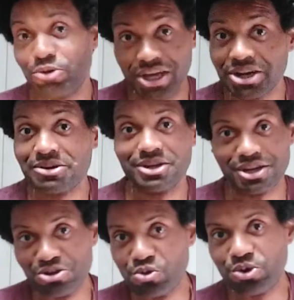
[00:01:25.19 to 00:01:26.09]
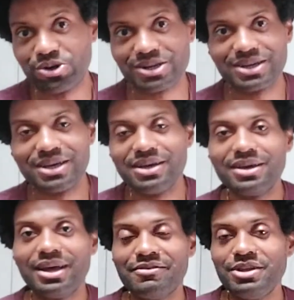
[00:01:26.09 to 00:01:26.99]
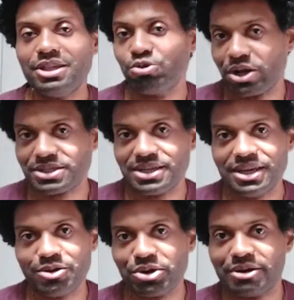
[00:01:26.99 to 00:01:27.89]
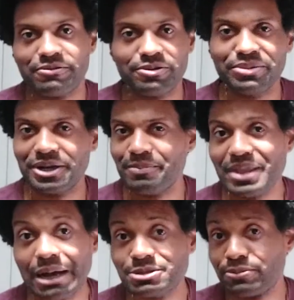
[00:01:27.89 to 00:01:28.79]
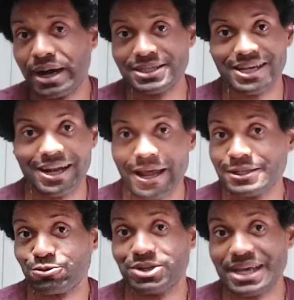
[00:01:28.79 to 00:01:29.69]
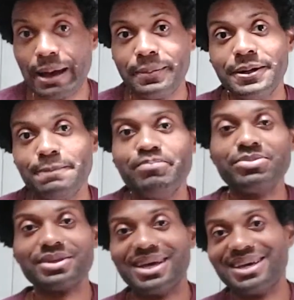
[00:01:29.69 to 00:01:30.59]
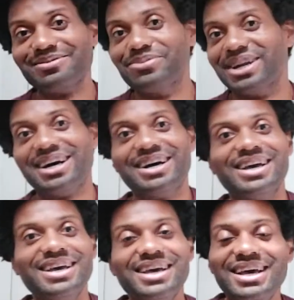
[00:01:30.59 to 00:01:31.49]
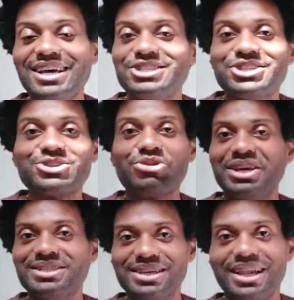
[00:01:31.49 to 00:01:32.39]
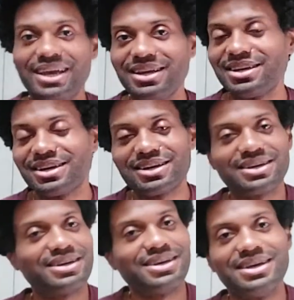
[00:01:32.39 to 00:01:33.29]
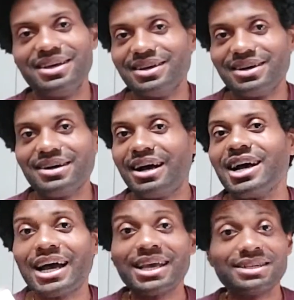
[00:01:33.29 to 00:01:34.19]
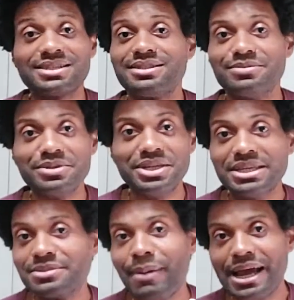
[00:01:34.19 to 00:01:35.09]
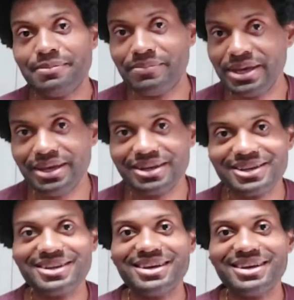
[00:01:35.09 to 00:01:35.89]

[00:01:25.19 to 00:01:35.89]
here in New York and New York City and whatever. But I'm surprised that that's what is happening. But it's just crazy, like. I guess this might be